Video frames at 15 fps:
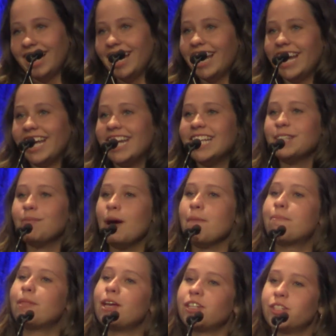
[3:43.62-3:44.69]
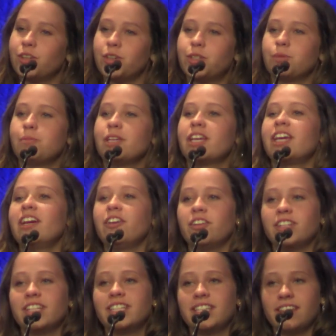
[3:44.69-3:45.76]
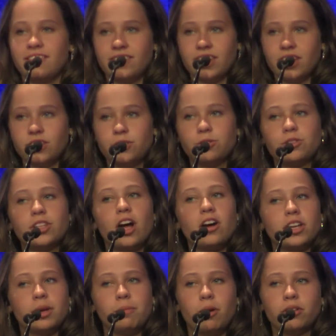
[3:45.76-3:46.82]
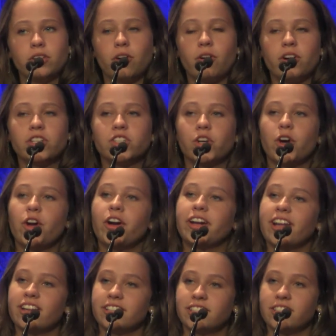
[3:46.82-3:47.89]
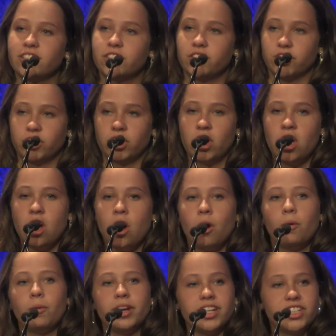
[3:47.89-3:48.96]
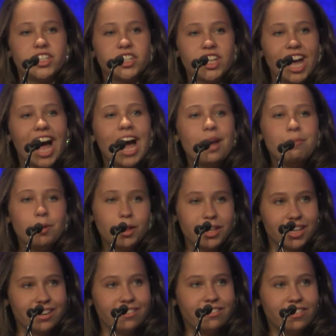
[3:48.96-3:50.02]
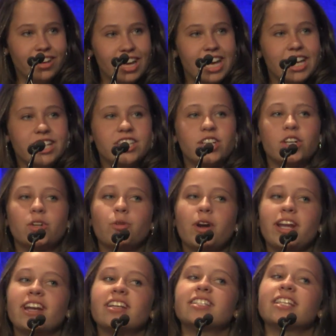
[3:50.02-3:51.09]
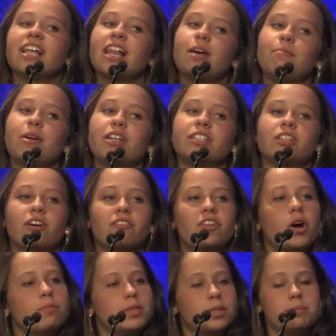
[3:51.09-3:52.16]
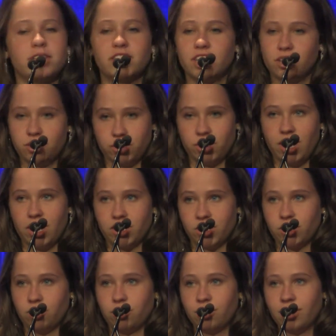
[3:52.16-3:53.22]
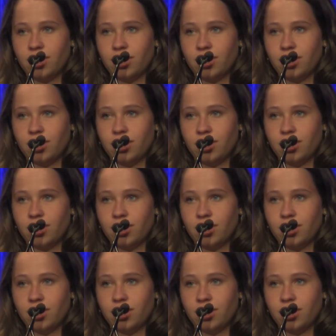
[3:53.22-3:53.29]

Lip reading: It is my pleasure to be here this evening to talk about our JOOI organization, which I believe is the greatest element of Optimist International.